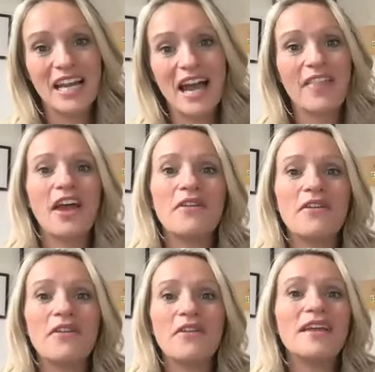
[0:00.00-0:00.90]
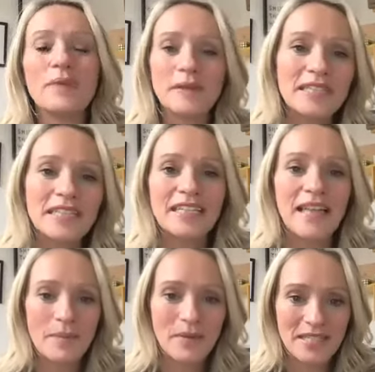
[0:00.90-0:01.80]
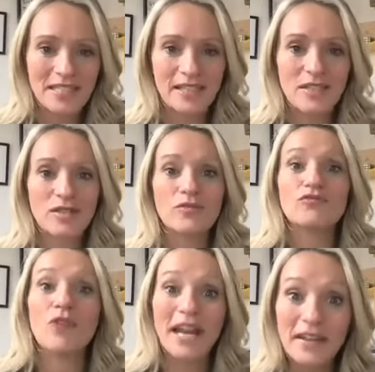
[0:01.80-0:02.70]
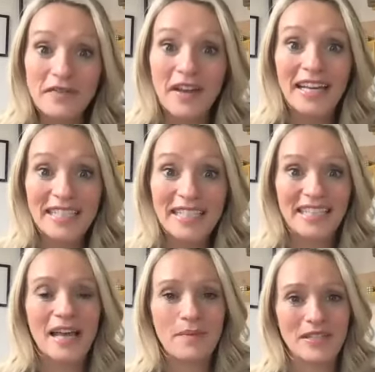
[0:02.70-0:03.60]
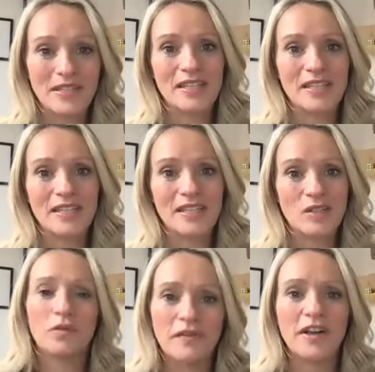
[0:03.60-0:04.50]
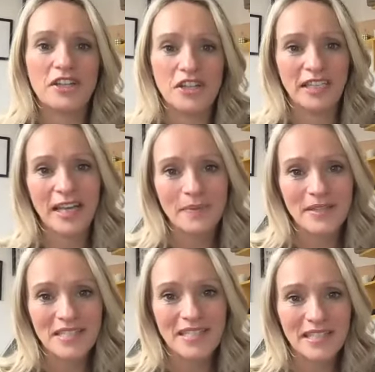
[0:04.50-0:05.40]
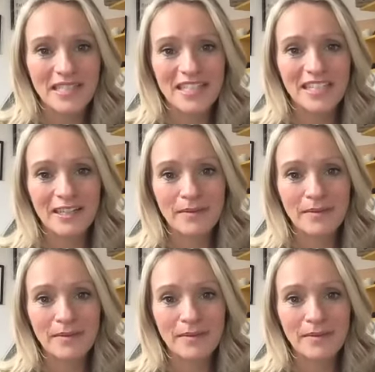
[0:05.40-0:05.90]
And they're either building their business, renovating their business, or refreshing their business.